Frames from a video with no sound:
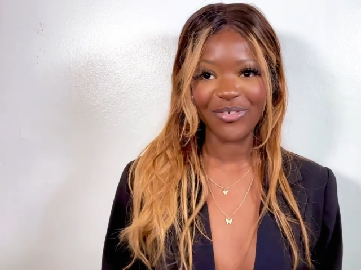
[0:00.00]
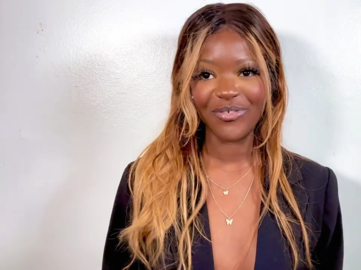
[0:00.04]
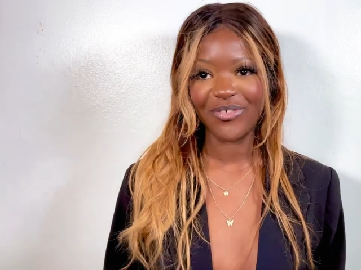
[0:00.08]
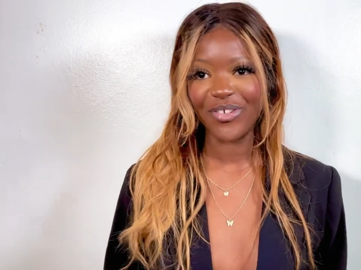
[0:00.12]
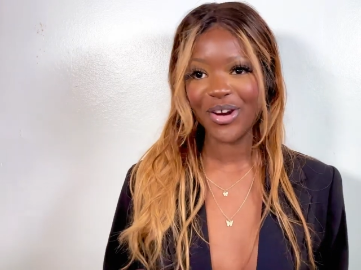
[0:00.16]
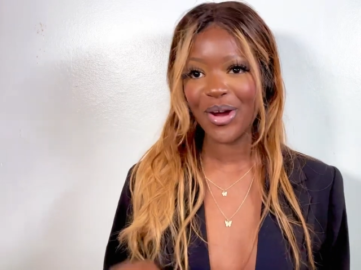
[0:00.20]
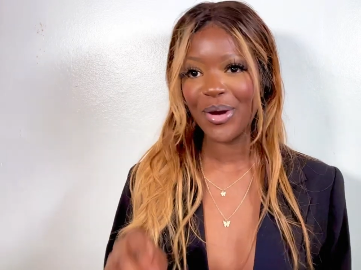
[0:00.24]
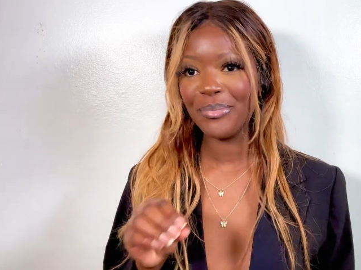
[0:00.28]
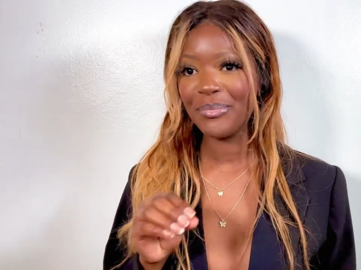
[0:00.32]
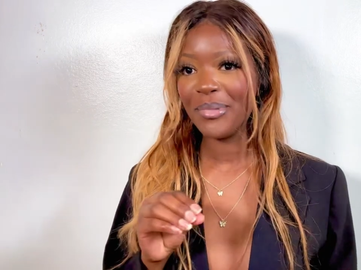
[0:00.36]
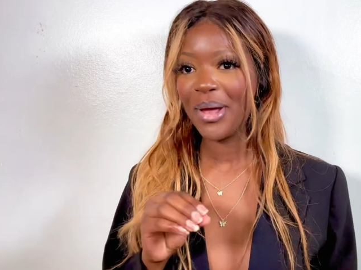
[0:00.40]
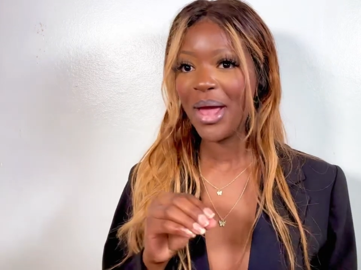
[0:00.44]

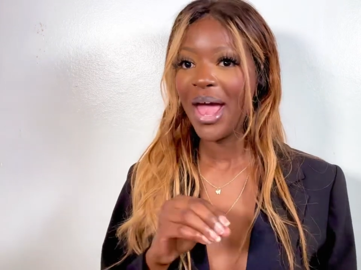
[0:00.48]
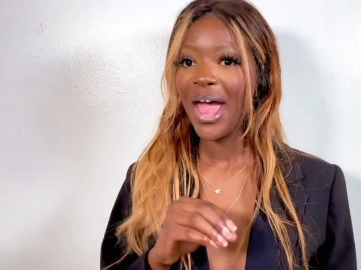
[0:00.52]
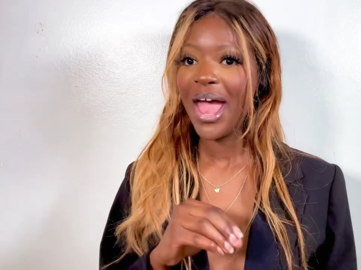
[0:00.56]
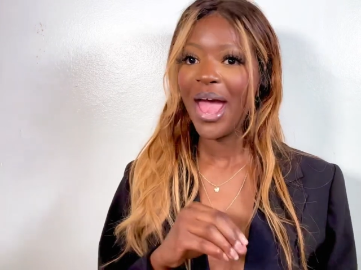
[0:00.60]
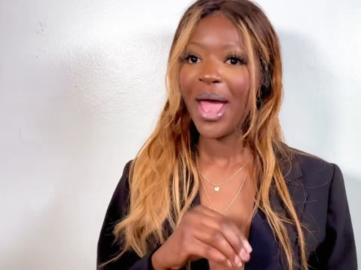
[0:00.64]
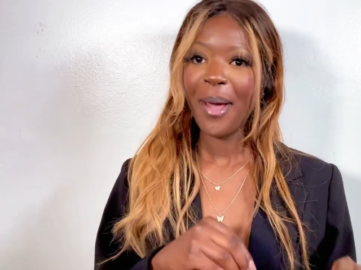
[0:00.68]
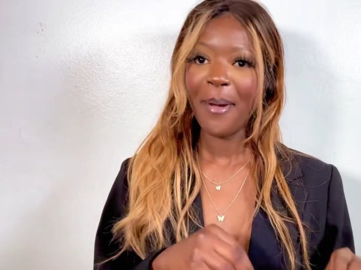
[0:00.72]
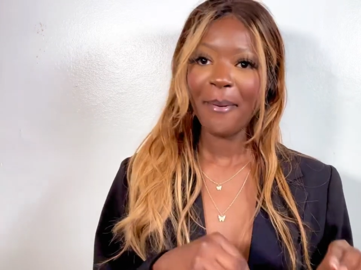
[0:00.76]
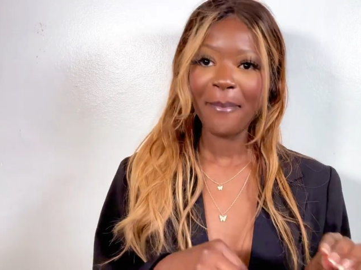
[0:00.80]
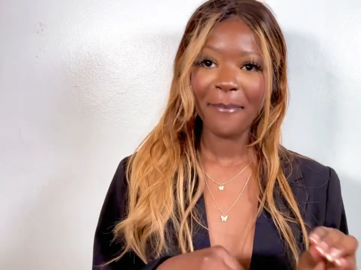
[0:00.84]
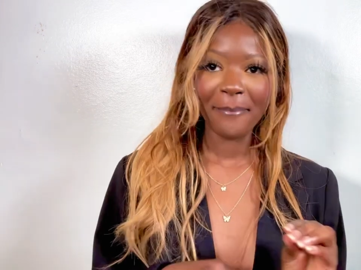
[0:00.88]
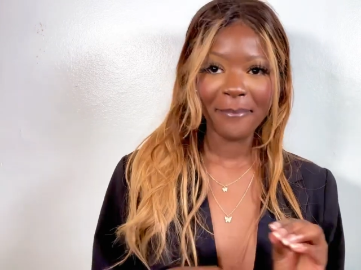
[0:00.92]
from
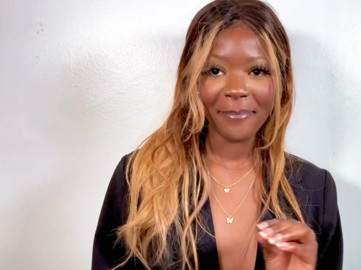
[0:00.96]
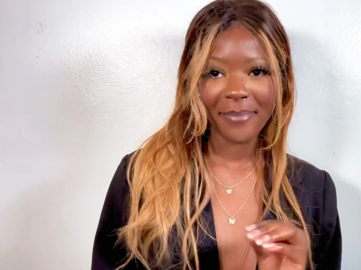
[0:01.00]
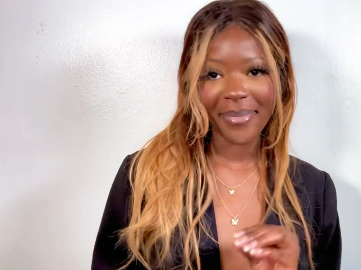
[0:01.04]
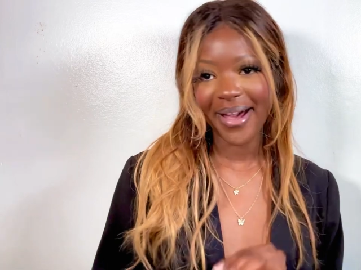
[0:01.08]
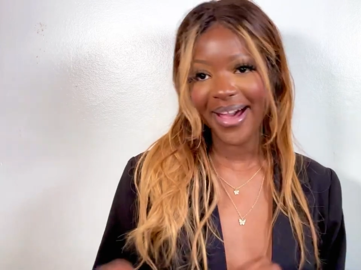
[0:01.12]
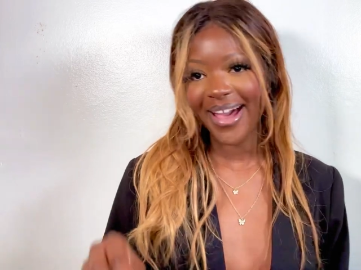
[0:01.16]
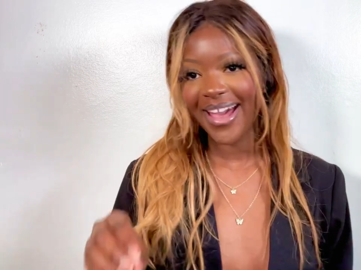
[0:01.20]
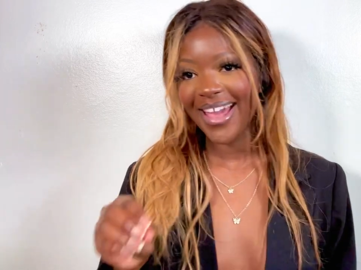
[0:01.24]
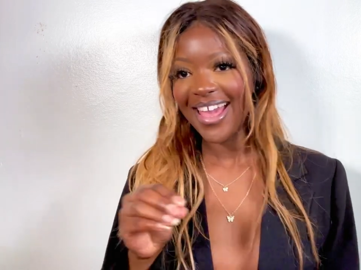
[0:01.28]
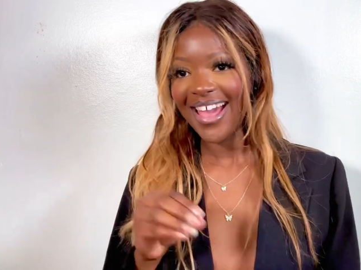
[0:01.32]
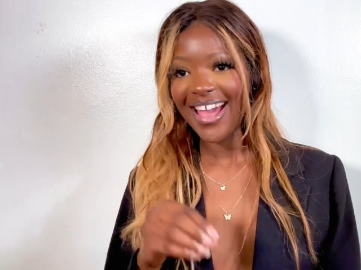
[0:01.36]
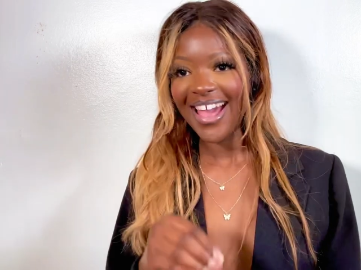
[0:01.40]

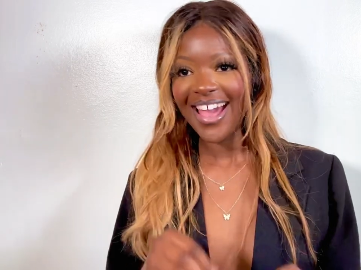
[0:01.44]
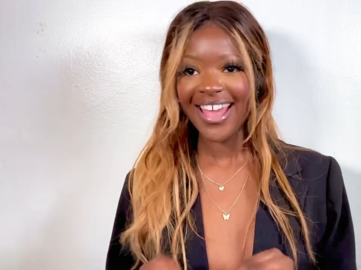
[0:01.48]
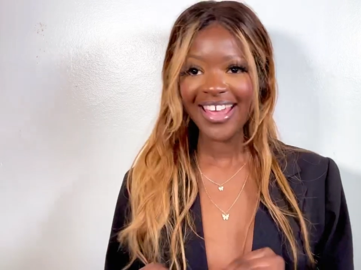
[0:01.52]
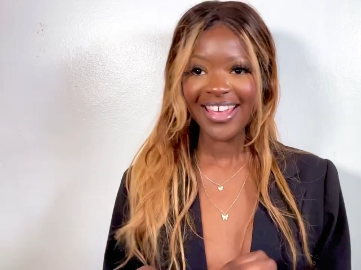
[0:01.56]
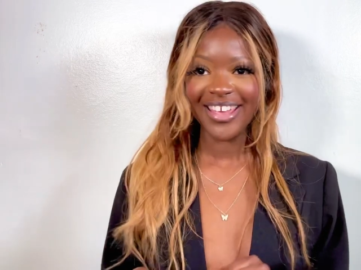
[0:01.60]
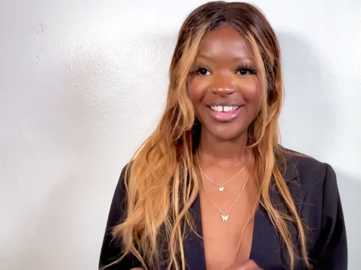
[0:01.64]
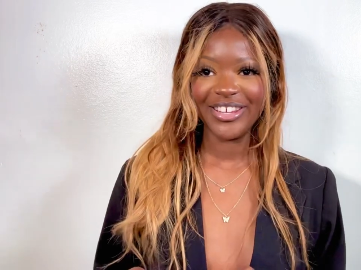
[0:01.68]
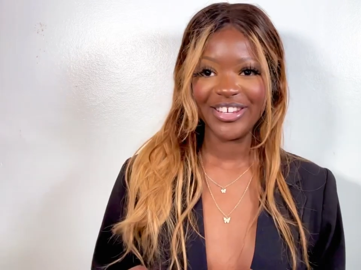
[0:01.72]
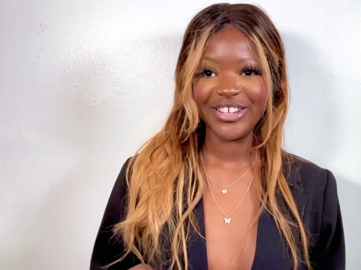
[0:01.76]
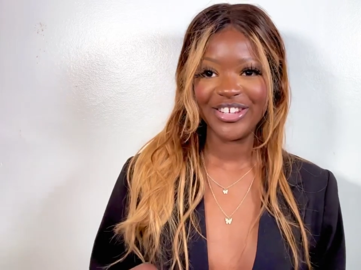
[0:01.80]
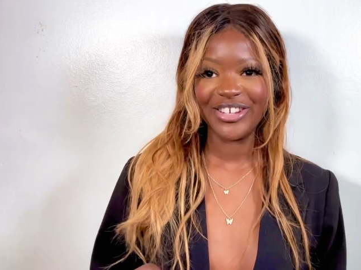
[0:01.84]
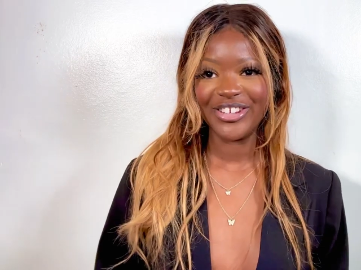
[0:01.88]
my
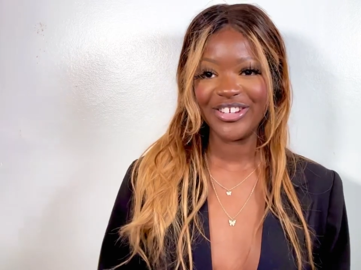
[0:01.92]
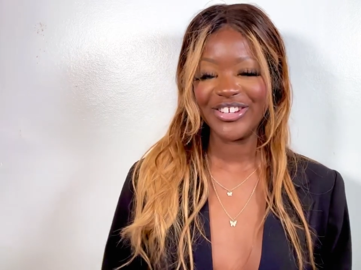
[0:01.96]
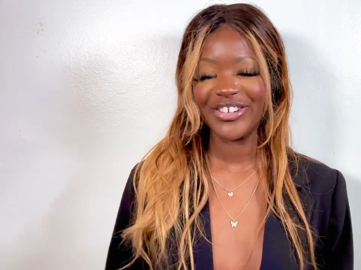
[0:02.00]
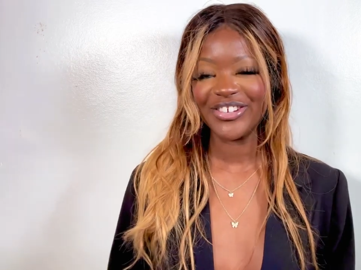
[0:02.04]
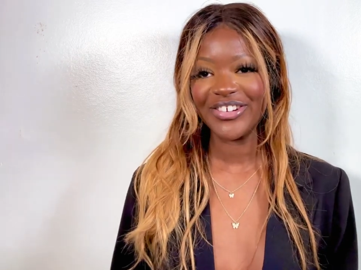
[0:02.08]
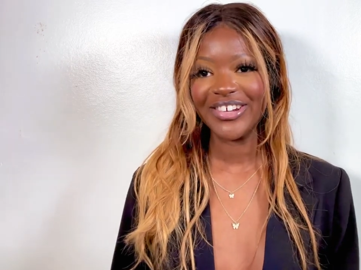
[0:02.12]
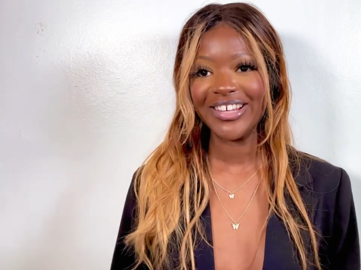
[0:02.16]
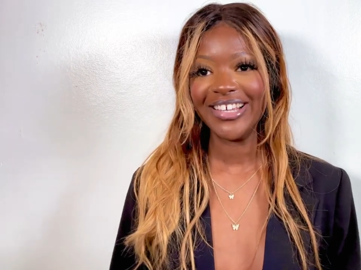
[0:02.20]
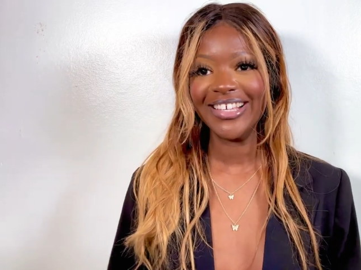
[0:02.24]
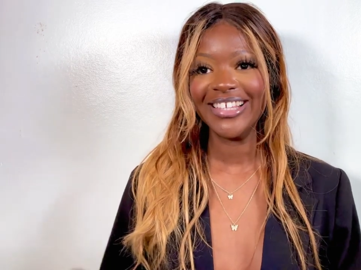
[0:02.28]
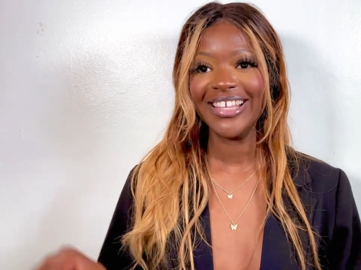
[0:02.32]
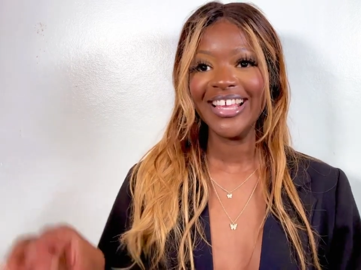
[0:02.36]
high-end
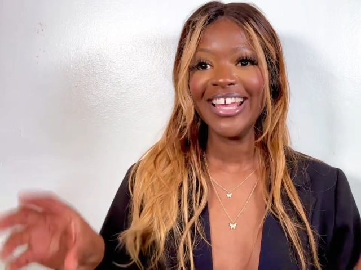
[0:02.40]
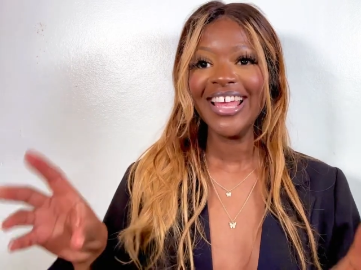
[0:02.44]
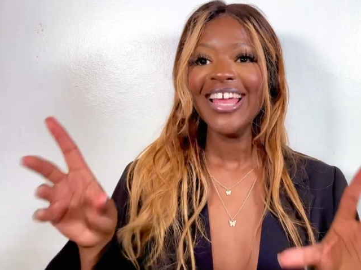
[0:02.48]
street.